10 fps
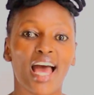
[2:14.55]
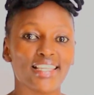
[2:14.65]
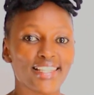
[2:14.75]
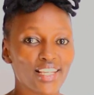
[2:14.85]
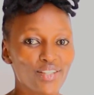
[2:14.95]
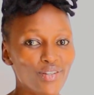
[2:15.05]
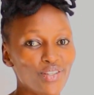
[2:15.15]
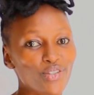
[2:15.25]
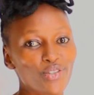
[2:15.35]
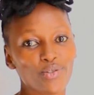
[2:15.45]
As I do,
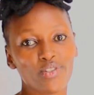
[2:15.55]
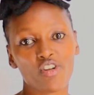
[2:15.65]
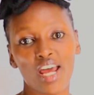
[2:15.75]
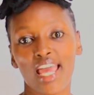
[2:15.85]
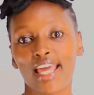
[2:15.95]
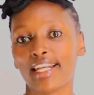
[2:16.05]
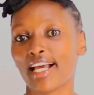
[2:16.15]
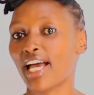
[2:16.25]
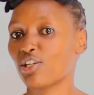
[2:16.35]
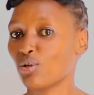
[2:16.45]
you should try
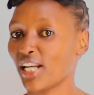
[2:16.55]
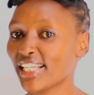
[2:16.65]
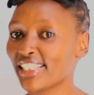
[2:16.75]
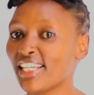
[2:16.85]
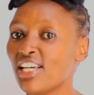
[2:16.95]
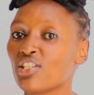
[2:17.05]
and calculate